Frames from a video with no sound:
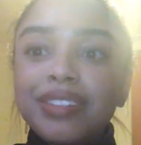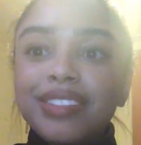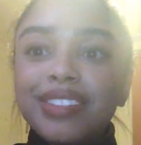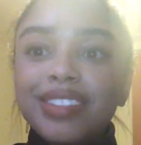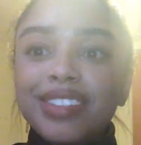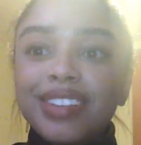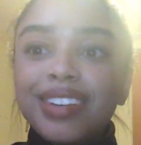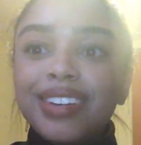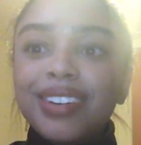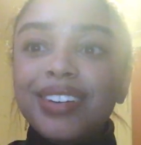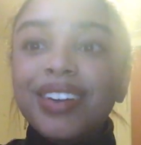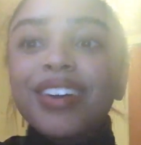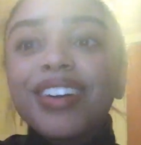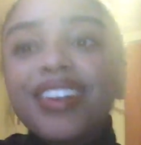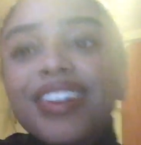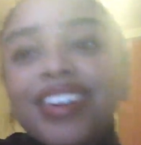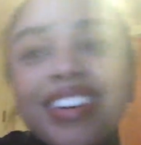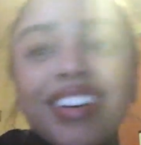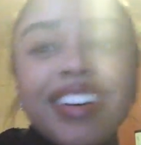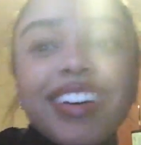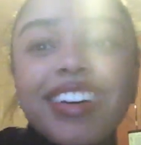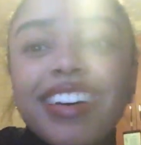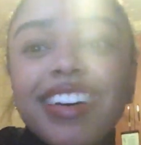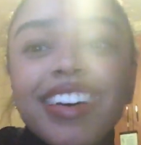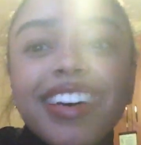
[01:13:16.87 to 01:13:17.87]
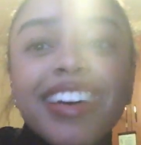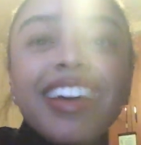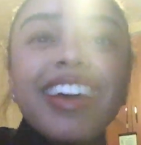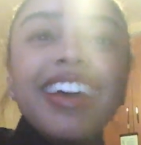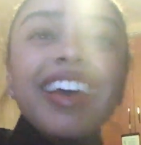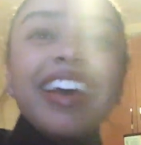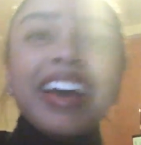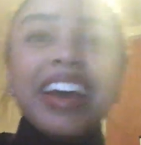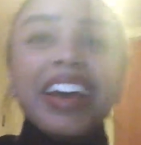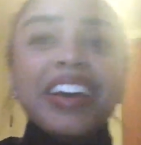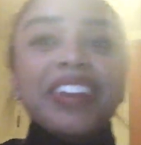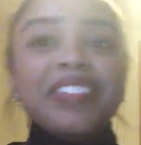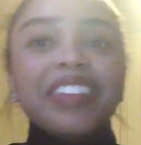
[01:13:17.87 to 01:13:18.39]
so
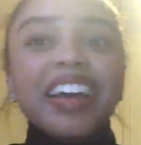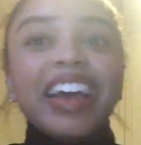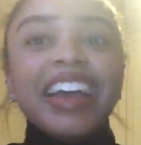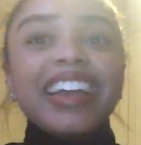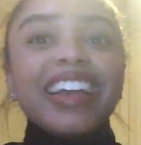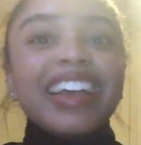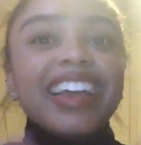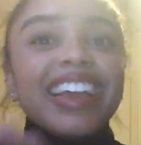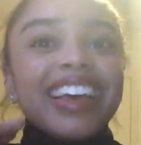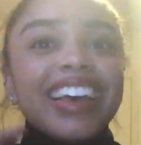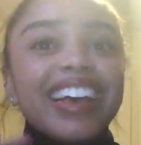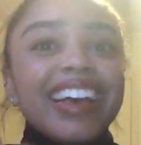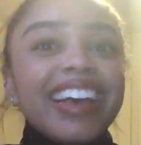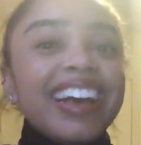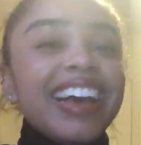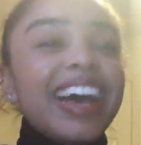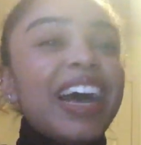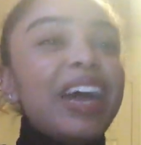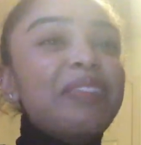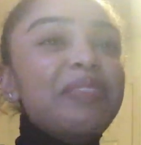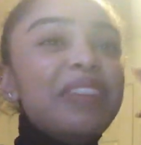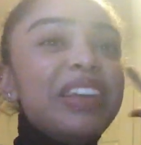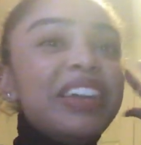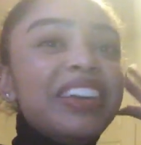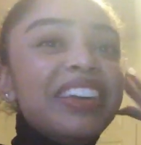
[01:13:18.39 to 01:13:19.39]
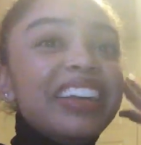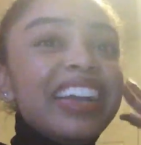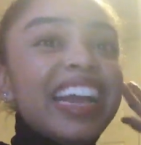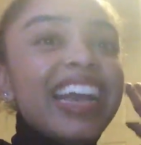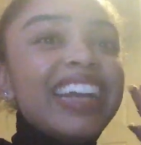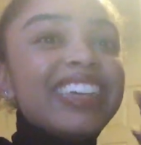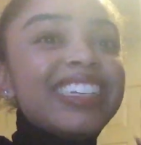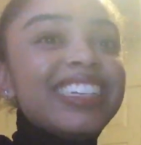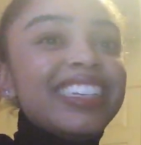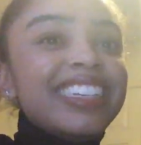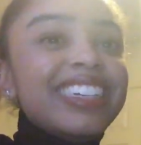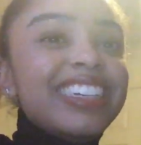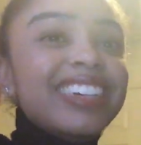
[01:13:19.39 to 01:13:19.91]
I'm like, I'm
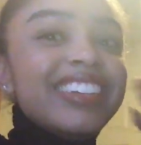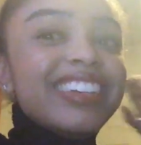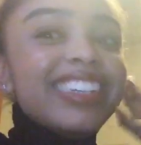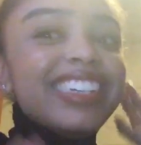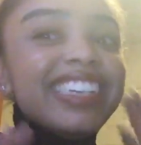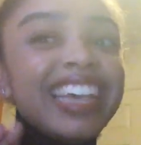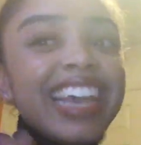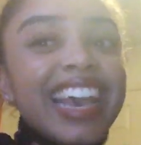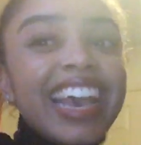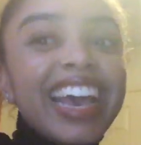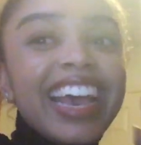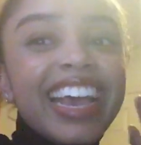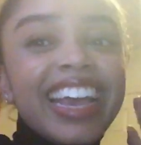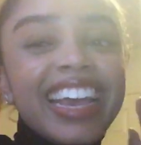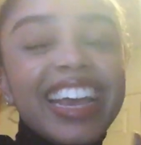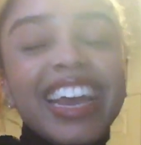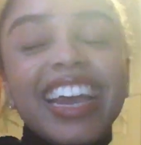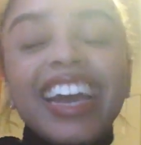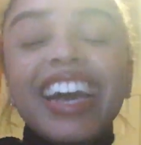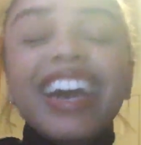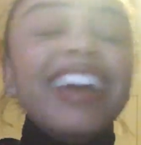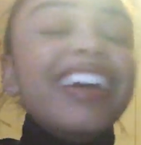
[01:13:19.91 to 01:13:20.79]
international, yay.